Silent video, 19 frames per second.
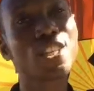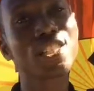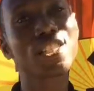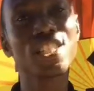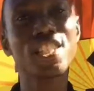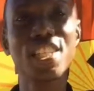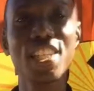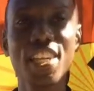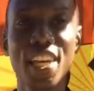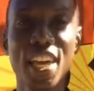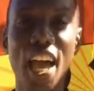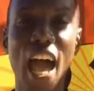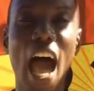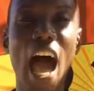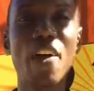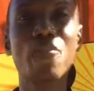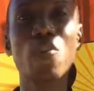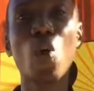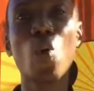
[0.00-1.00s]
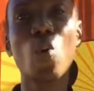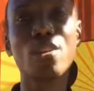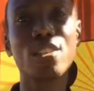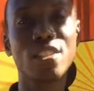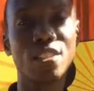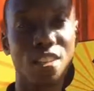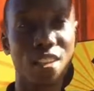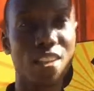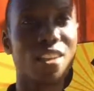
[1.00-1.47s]
Personally, I've
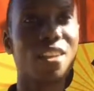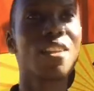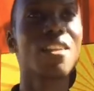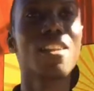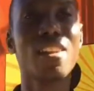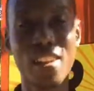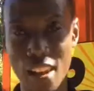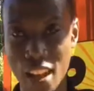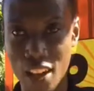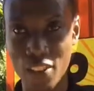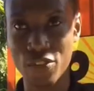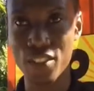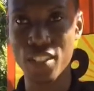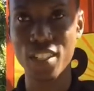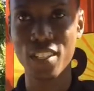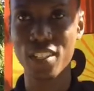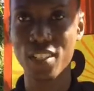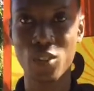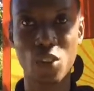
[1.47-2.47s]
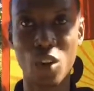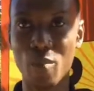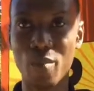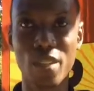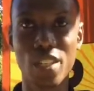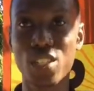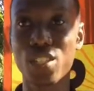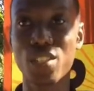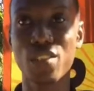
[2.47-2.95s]
always loved
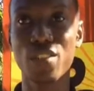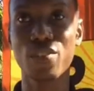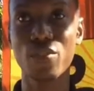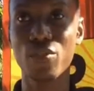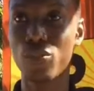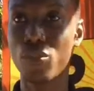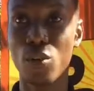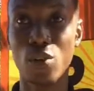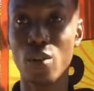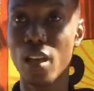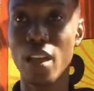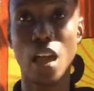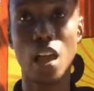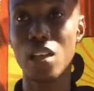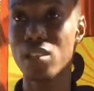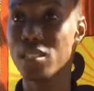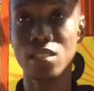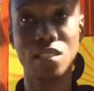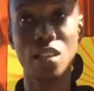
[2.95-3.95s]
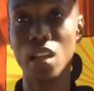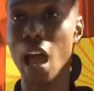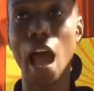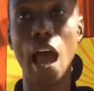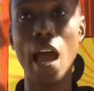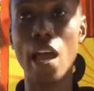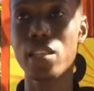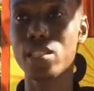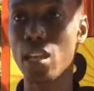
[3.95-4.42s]
comics for
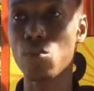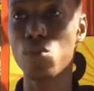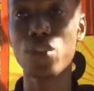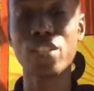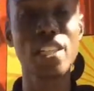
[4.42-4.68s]
some